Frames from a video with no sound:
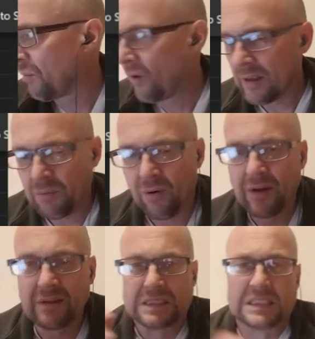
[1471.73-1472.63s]
boiling
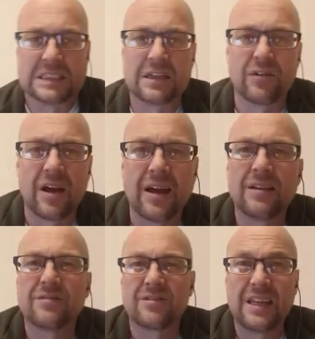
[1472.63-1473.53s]
point? Okay,
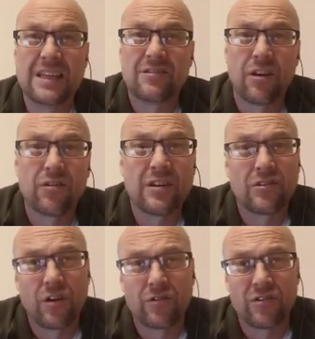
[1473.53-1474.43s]
sticky sausage,
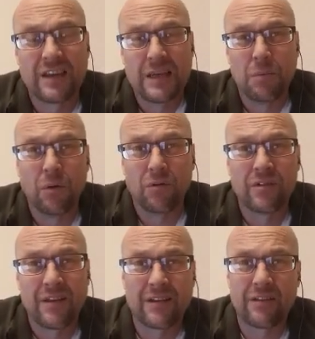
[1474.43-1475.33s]
non-sticky balls.
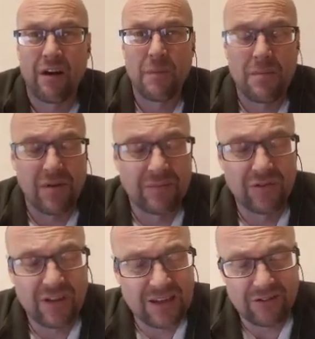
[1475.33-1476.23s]
That's how I remember it.
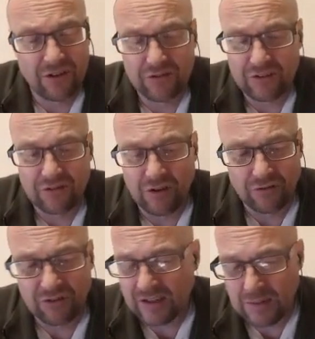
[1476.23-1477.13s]
Sticky sausage,
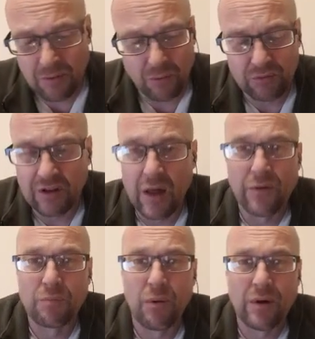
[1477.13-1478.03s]
non-sticky balls.
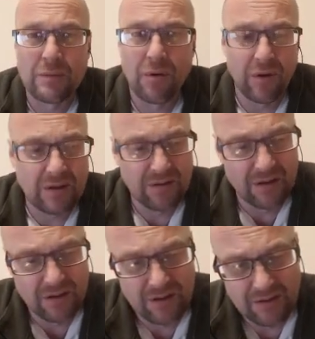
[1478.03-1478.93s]
Lowest boiling point,
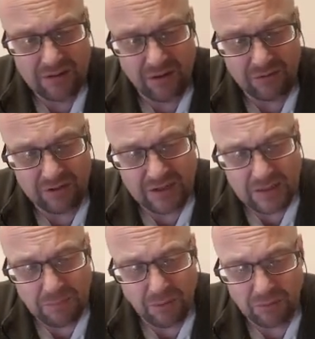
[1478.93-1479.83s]
non-sticky
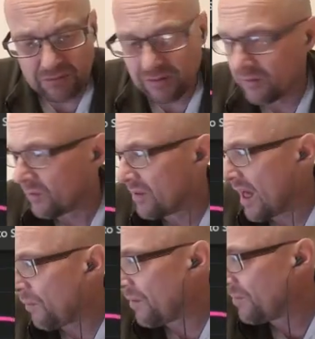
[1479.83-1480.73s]
balls. So it's that
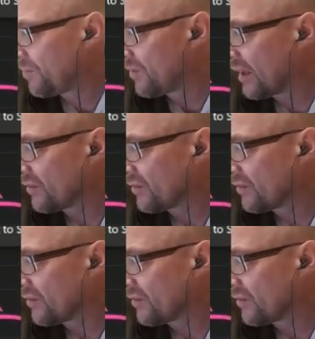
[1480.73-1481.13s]
one. That's